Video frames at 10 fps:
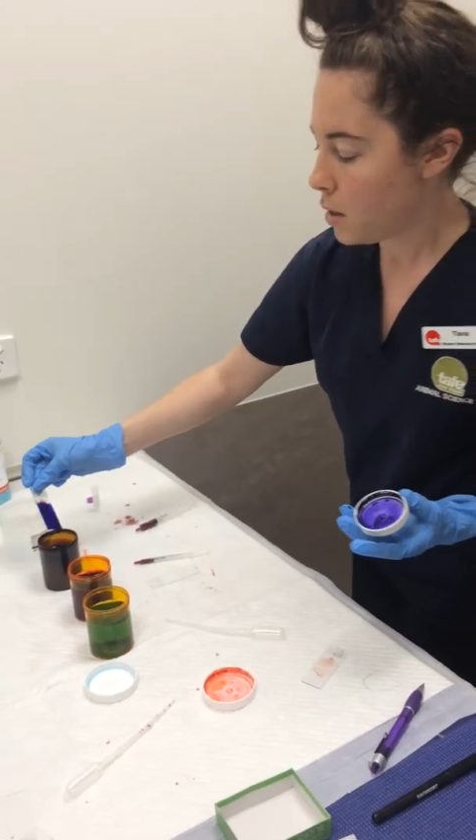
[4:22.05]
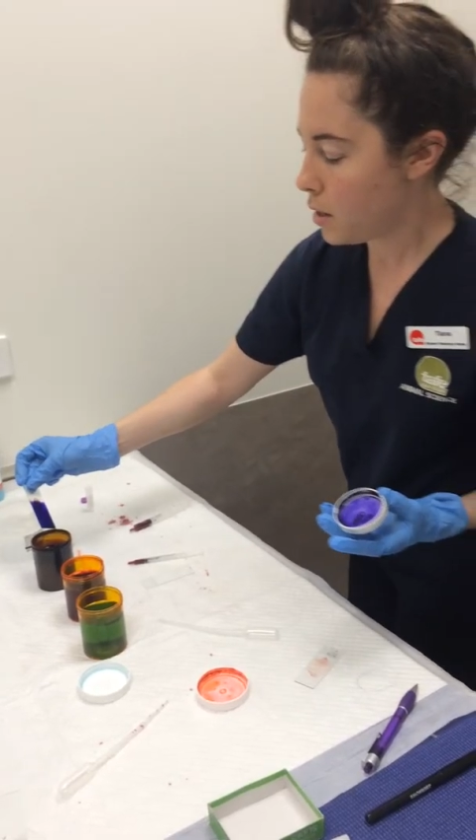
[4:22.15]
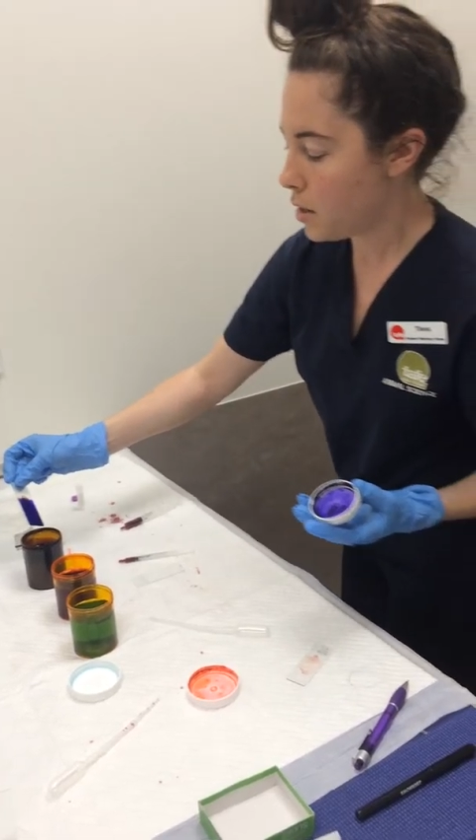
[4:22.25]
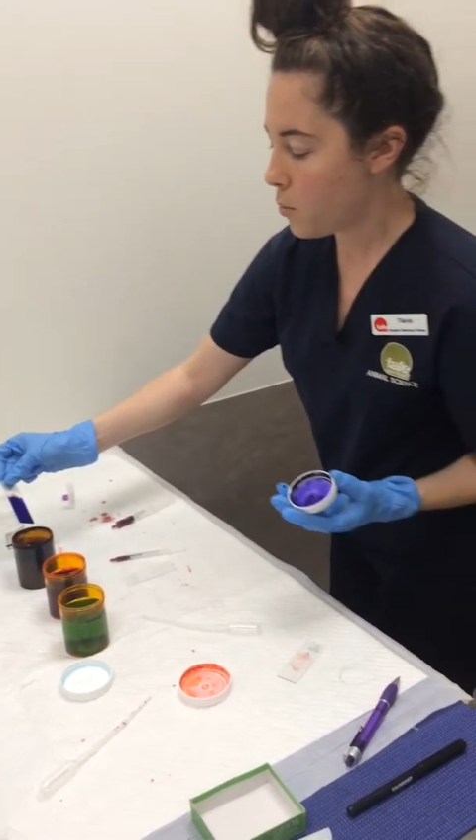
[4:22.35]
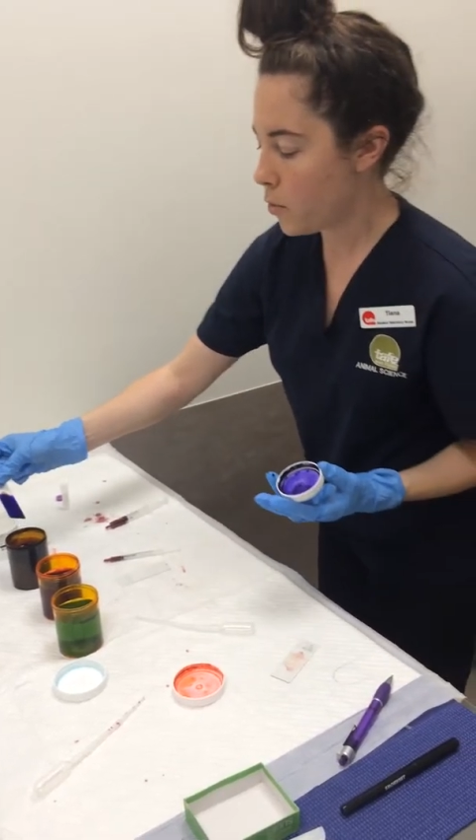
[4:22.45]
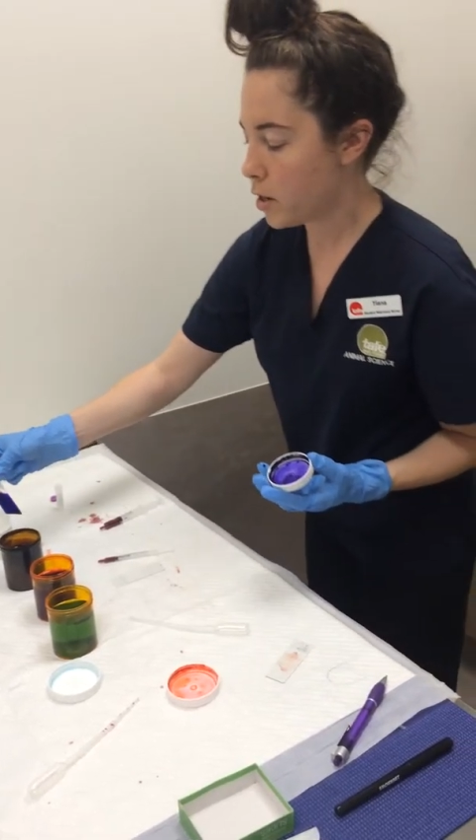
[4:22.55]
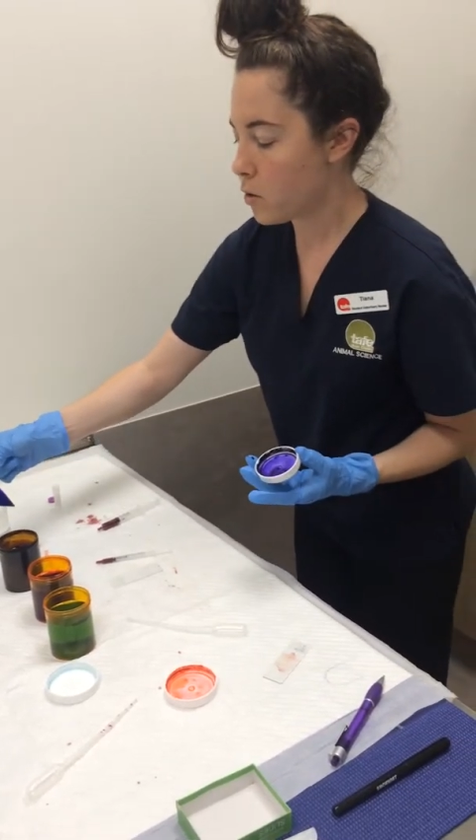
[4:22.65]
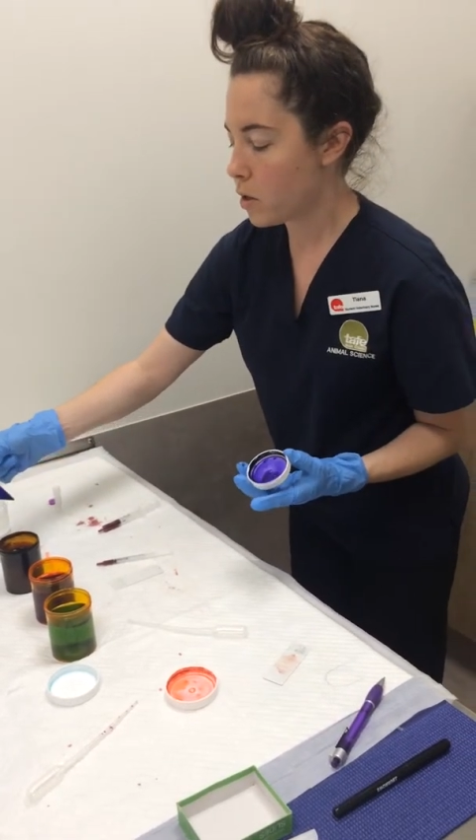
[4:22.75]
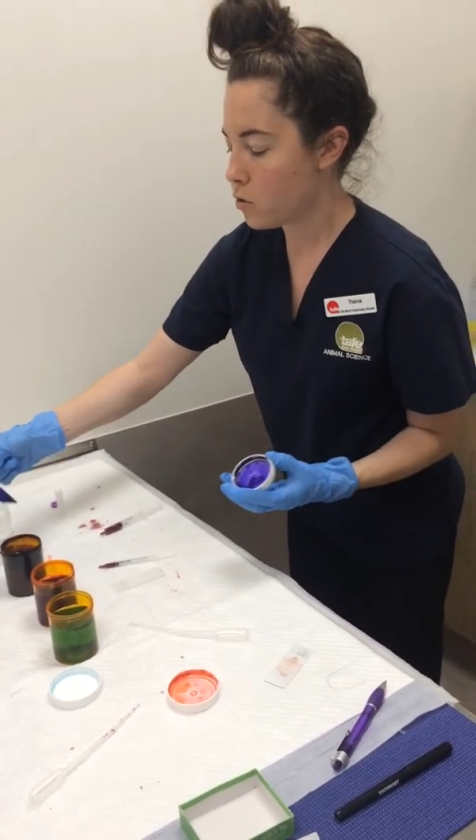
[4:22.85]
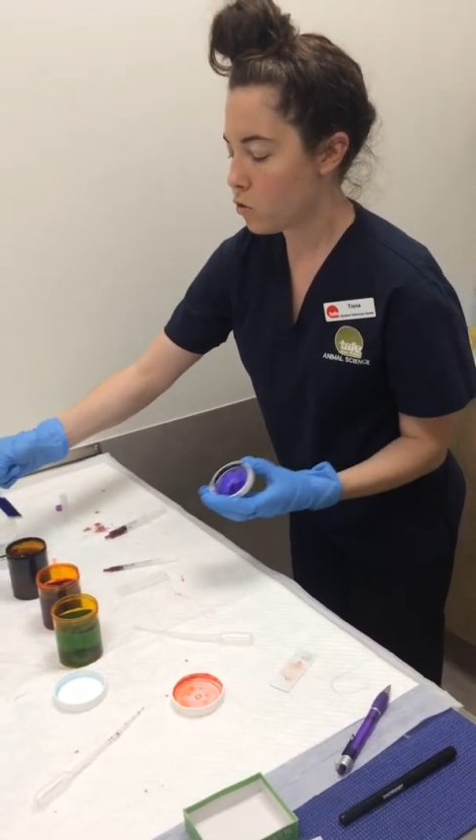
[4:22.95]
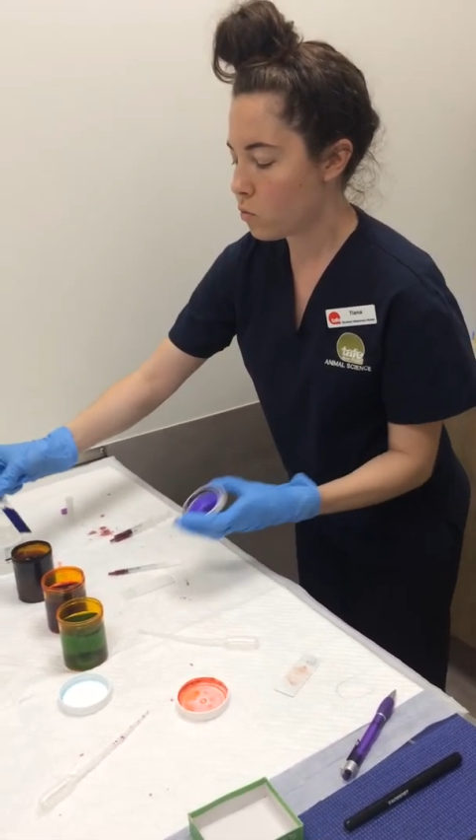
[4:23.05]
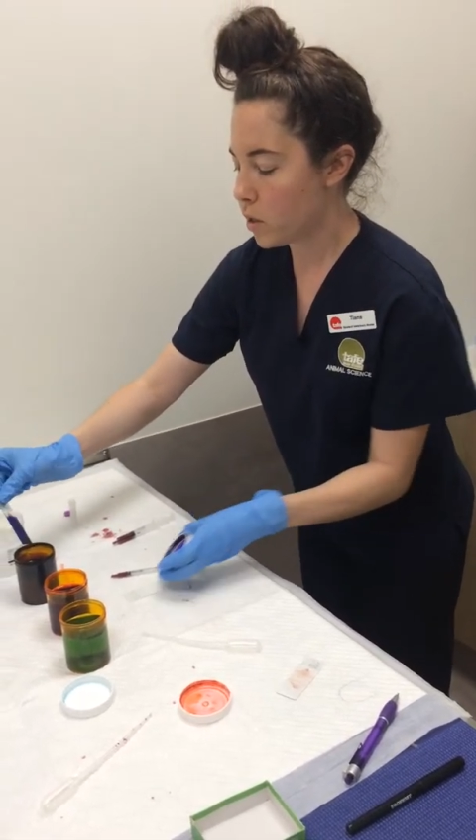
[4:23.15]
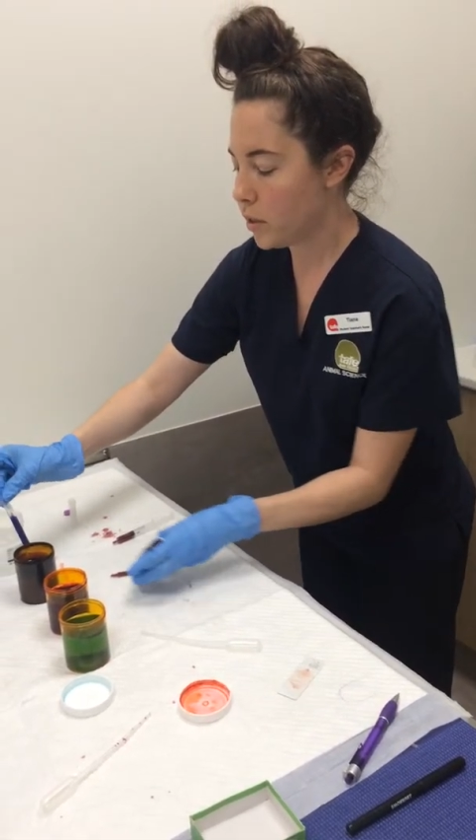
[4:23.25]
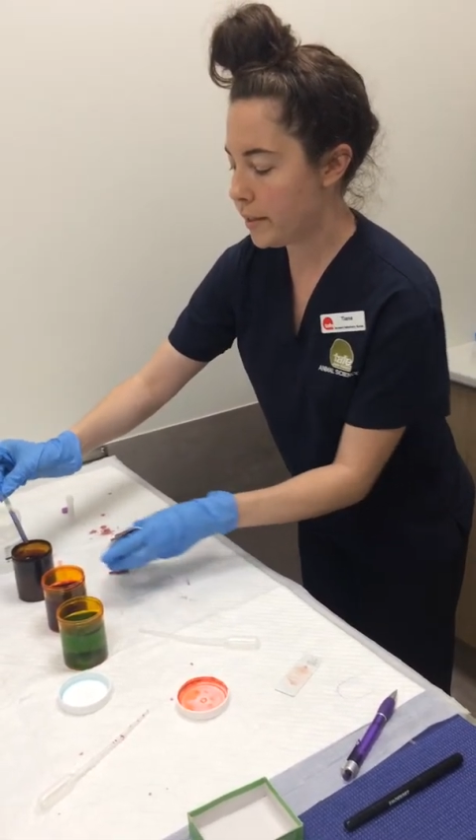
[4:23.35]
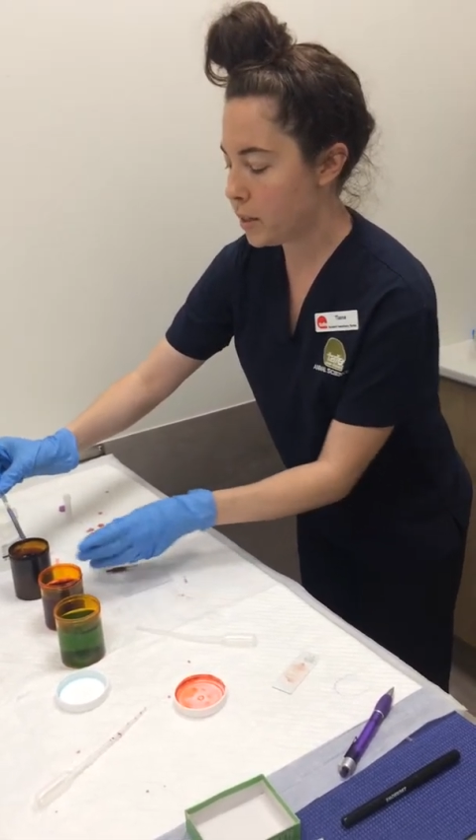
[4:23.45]
and then we're going to
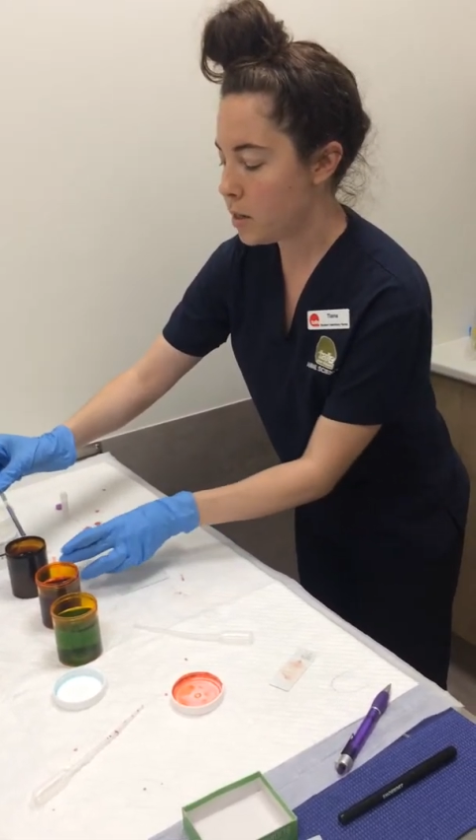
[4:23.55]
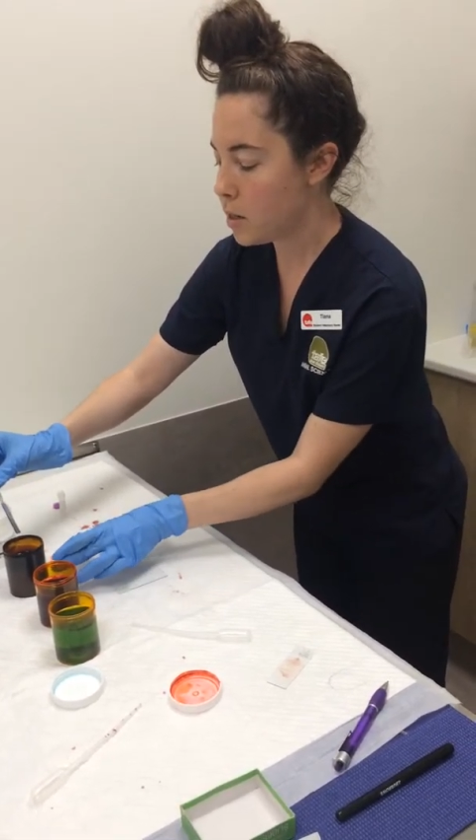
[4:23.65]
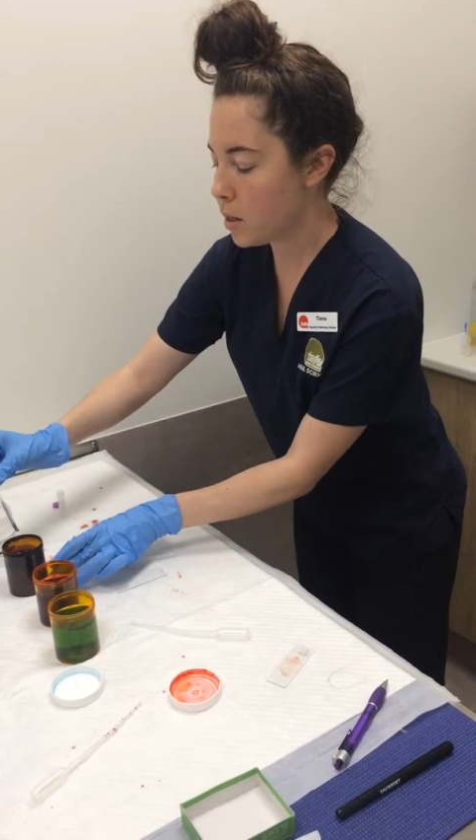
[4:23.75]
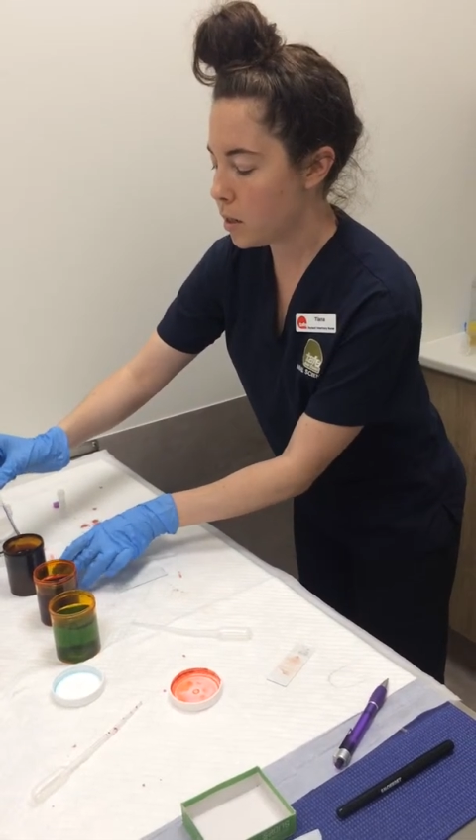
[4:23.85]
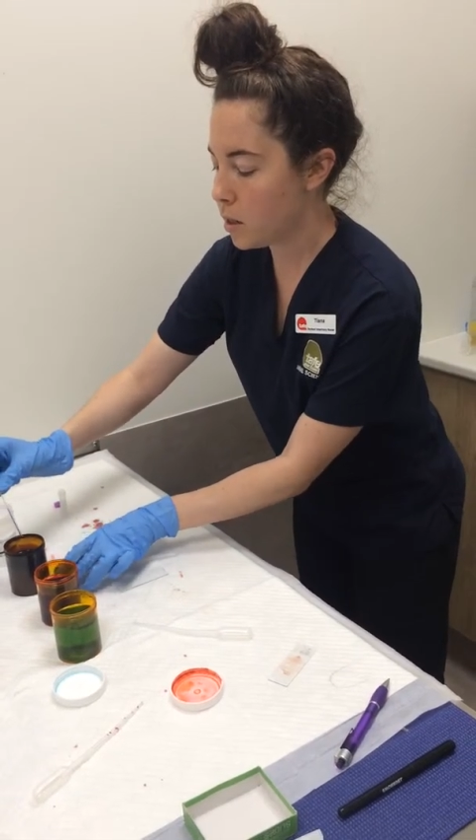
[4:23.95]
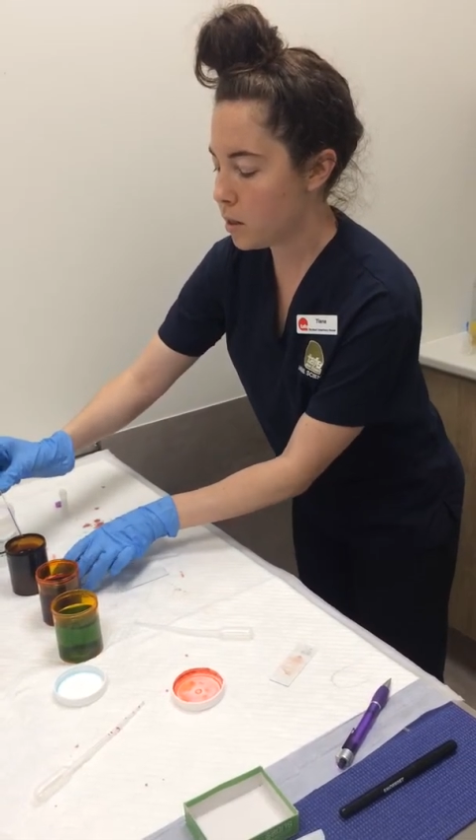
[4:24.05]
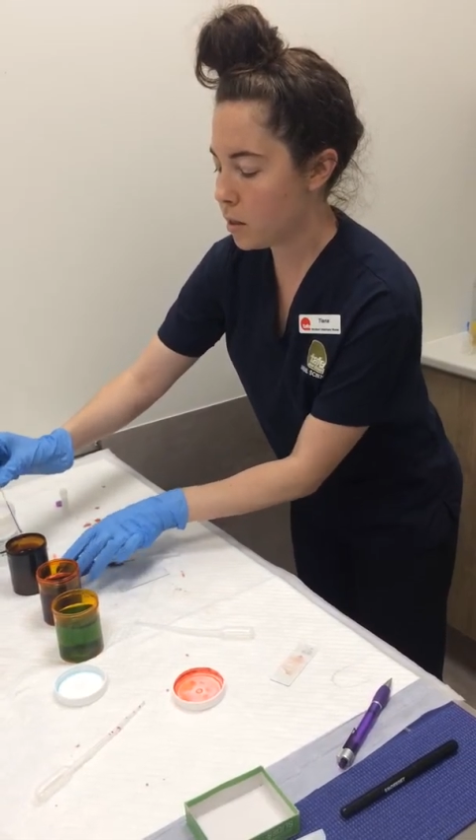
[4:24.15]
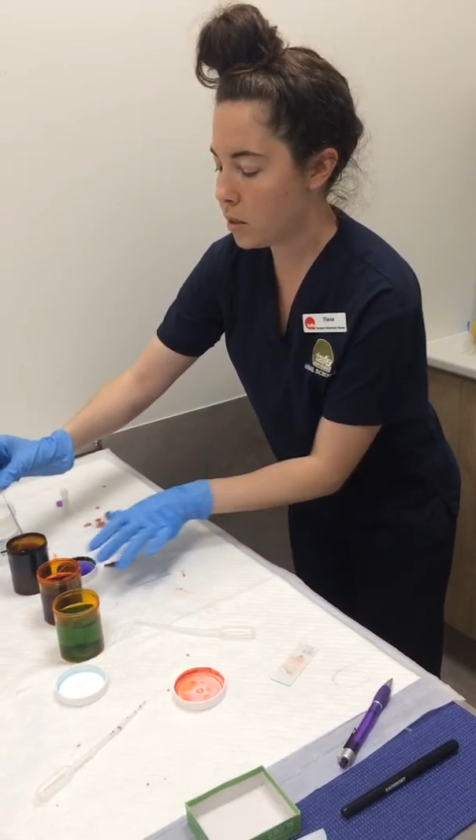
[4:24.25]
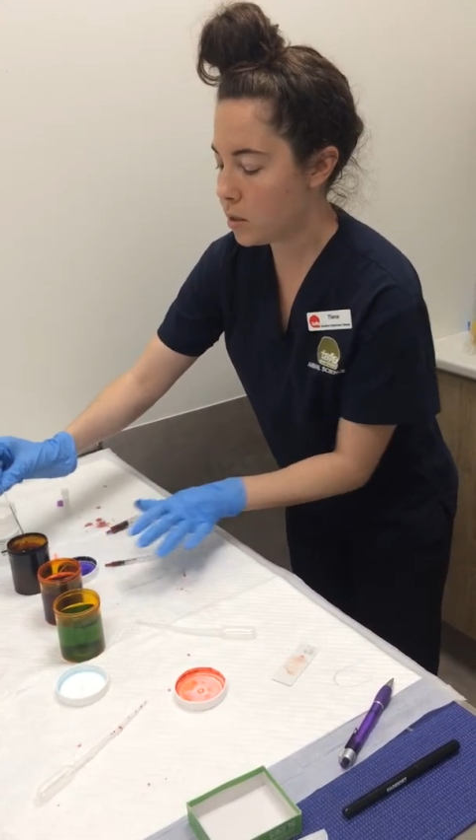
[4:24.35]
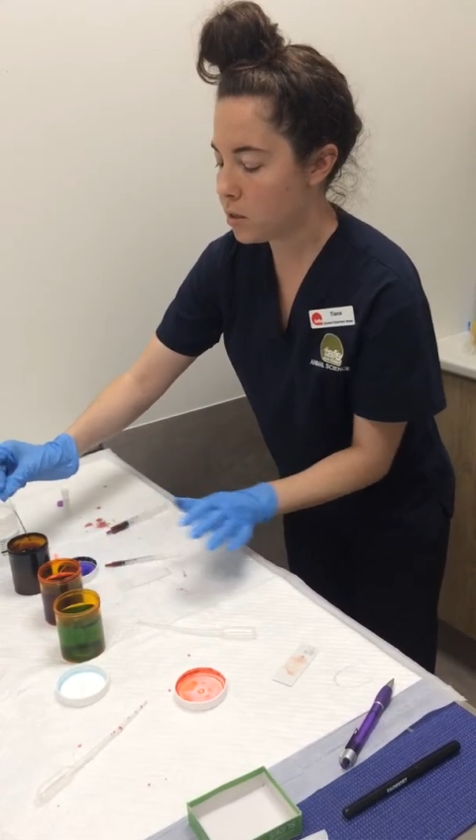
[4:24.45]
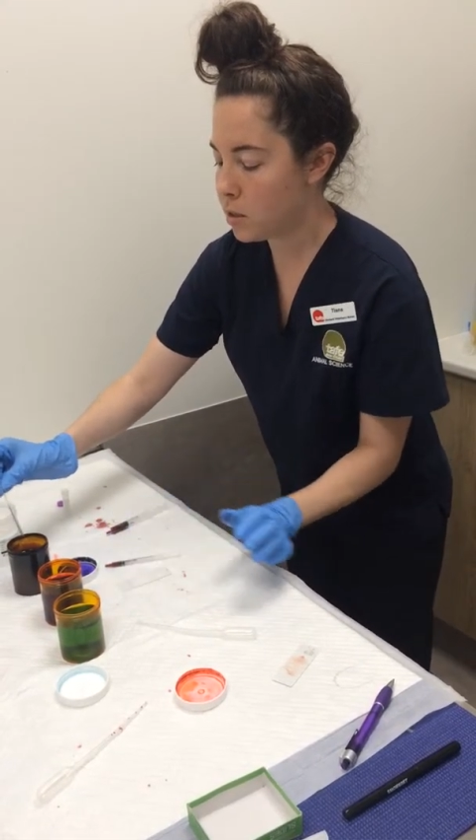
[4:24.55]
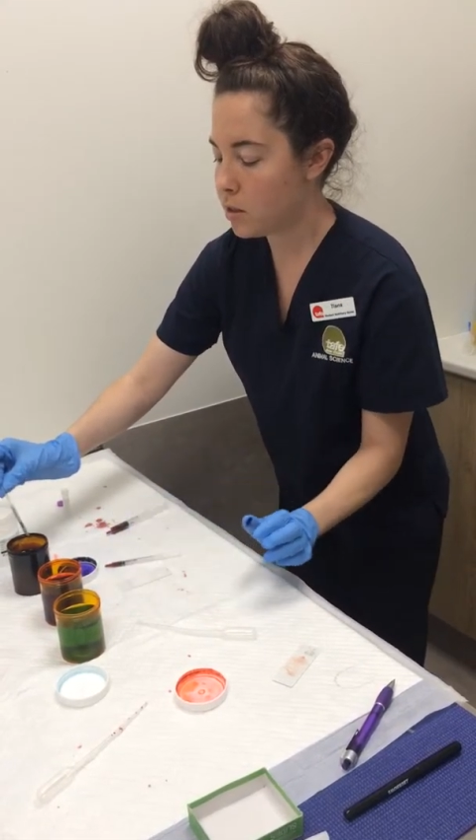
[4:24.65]
rinse it in this